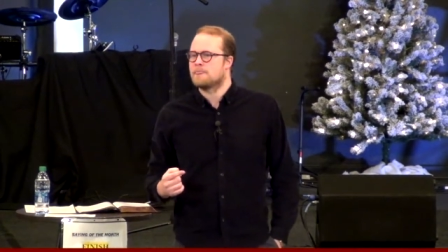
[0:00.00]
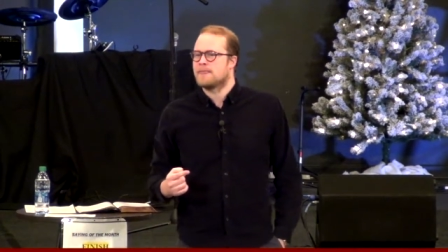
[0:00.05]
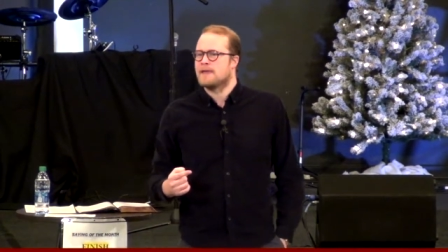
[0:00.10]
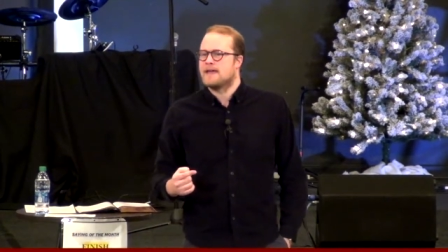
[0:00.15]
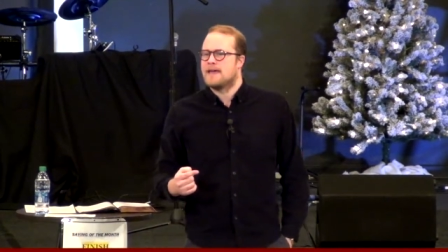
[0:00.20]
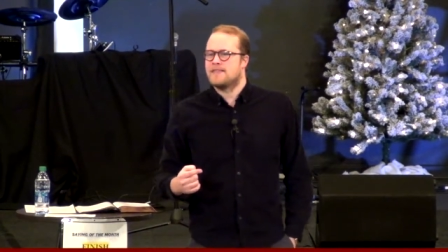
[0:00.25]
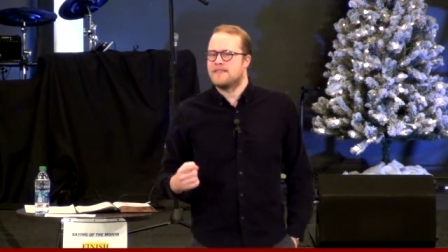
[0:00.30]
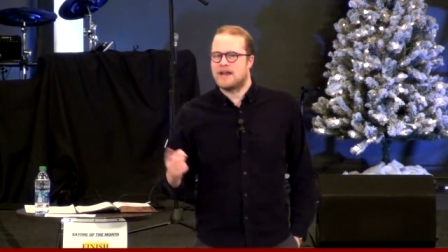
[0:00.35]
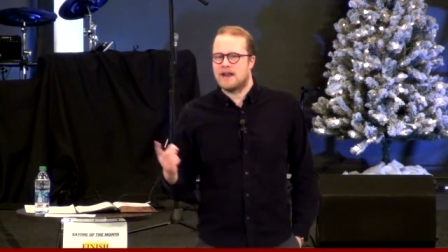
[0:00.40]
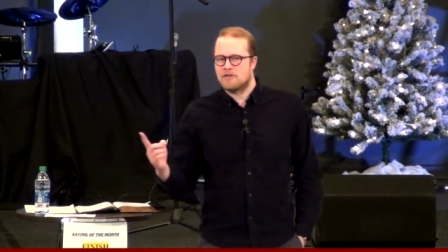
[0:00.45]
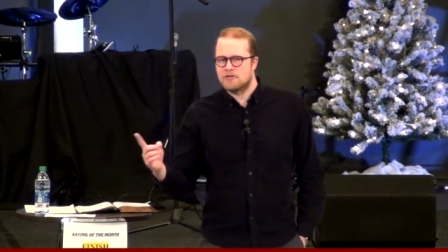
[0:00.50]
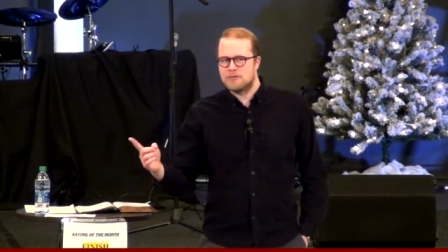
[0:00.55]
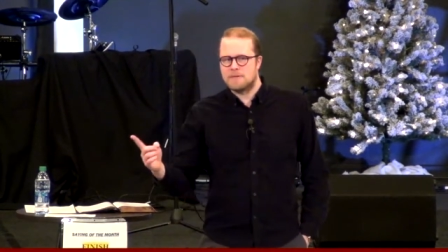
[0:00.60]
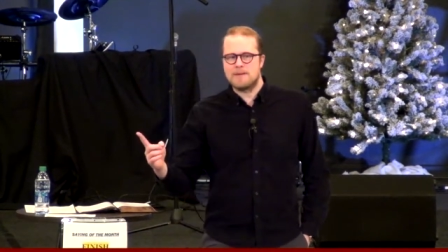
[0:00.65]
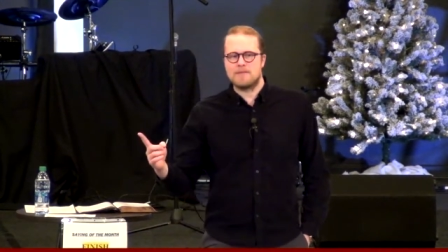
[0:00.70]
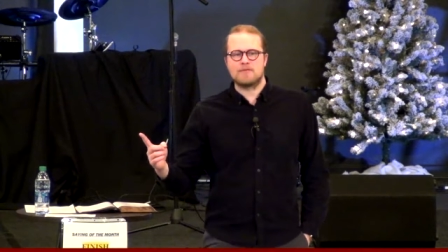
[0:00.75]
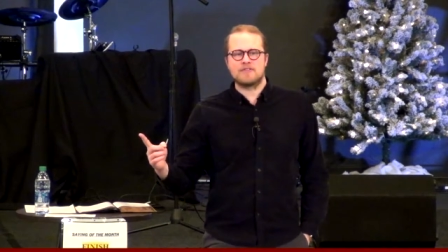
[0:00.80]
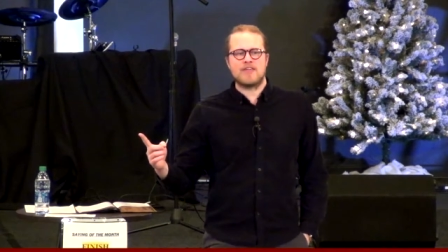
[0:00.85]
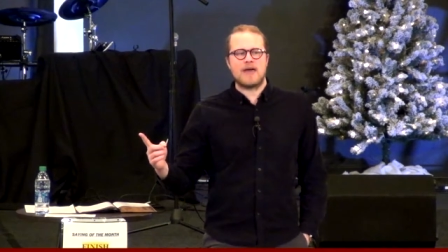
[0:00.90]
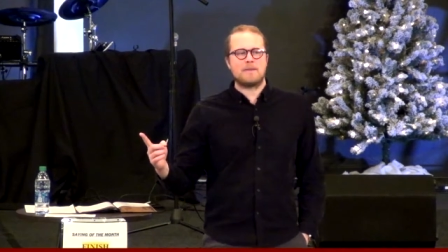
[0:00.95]
And then I
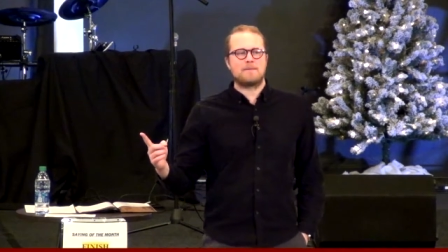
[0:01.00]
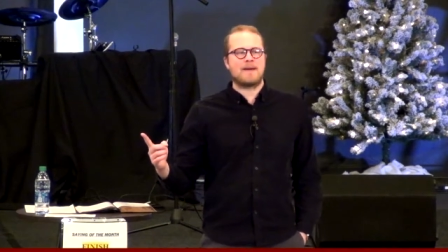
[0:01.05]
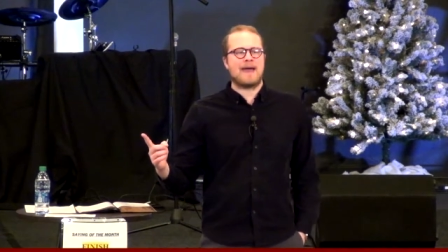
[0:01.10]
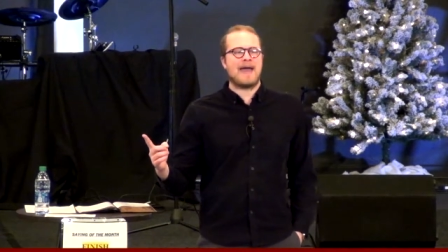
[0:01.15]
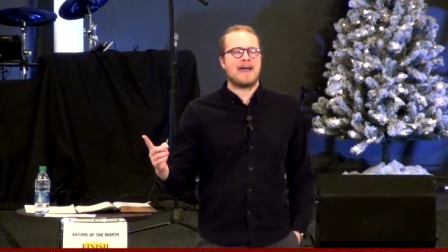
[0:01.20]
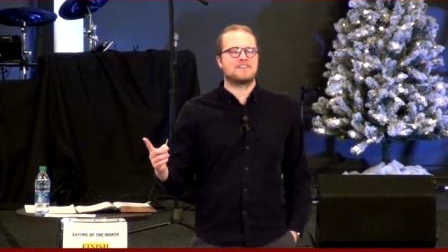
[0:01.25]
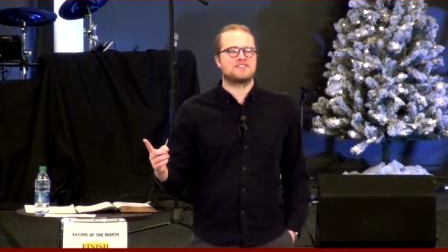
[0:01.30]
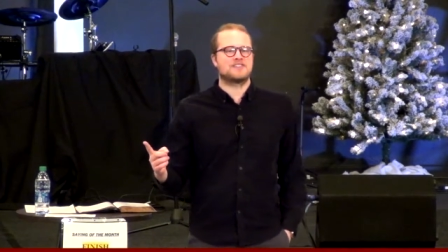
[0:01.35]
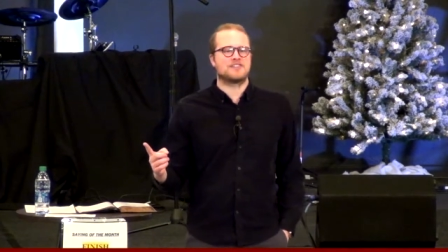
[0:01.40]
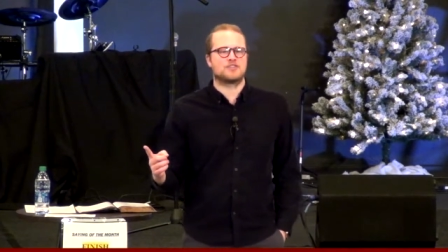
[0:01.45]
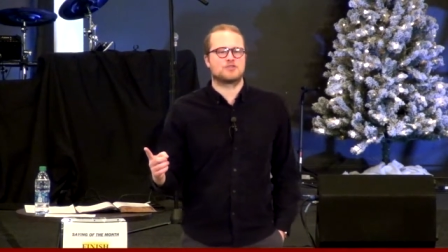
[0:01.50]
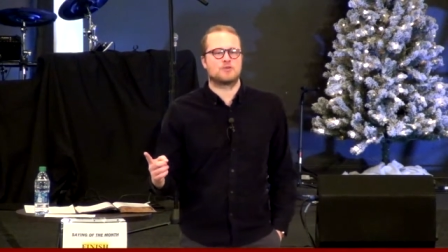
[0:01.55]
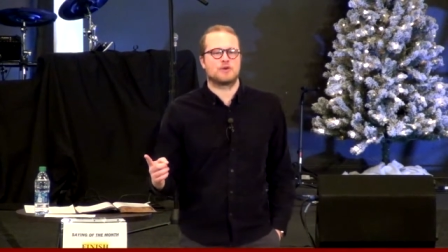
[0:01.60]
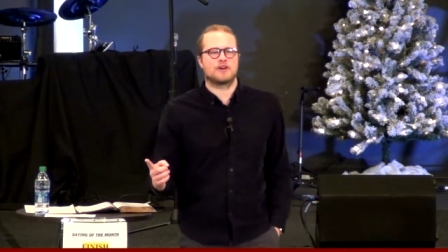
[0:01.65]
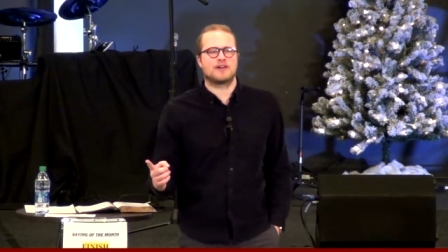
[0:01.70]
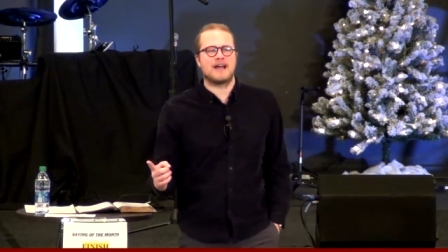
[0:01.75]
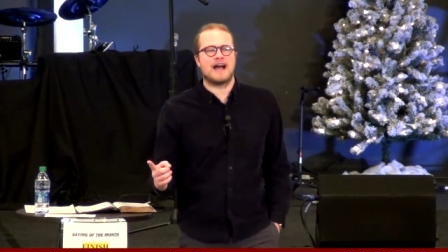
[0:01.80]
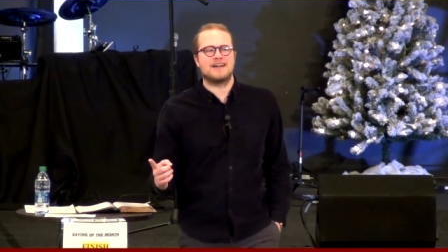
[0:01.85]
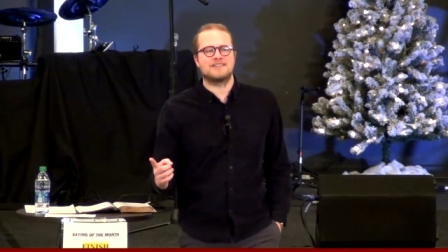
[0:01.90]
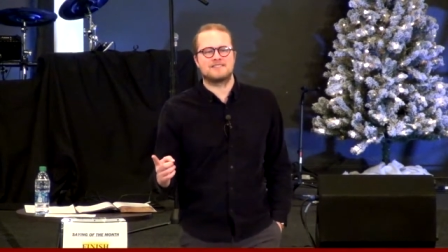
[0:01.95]
remember that passage where
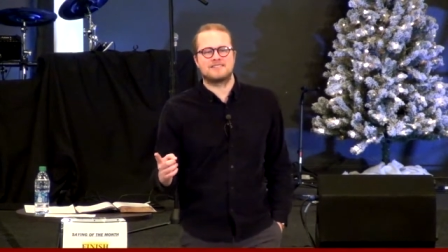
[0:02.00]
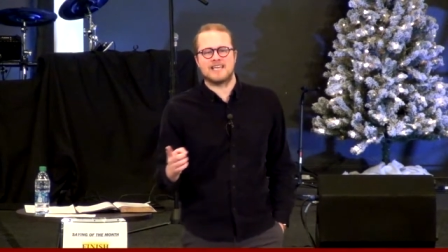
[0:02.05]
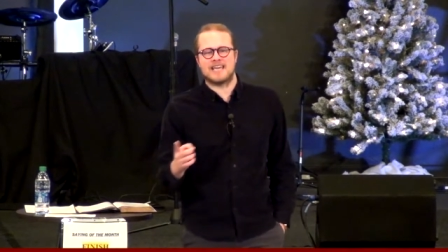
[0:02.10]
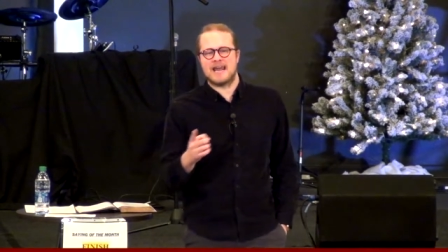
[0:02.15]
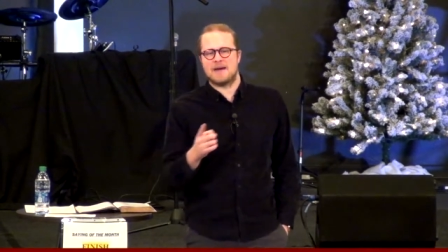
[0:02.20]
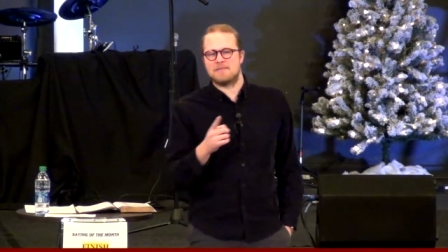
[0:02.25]
God said,